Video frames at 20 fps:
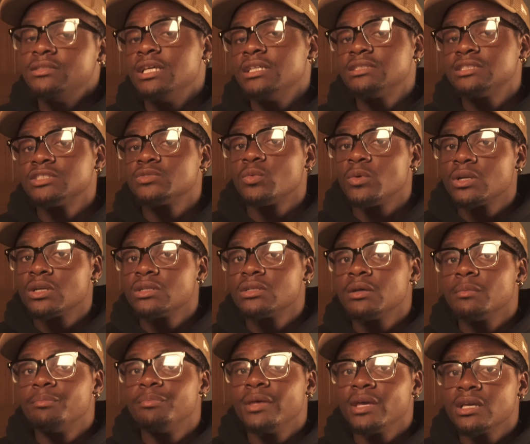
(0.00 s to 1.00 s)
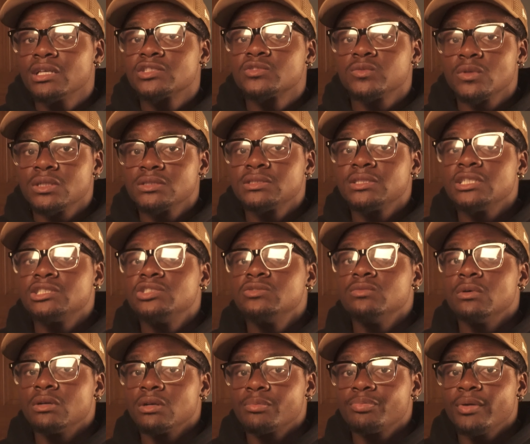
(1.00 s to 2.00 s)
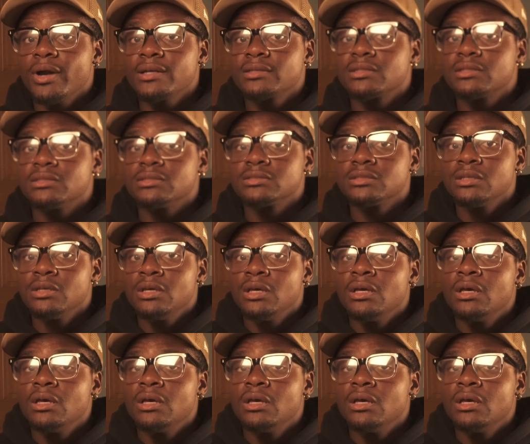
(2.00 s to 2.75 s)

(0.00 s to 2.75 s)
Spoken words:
this is one of the biggest ones that you want to practice.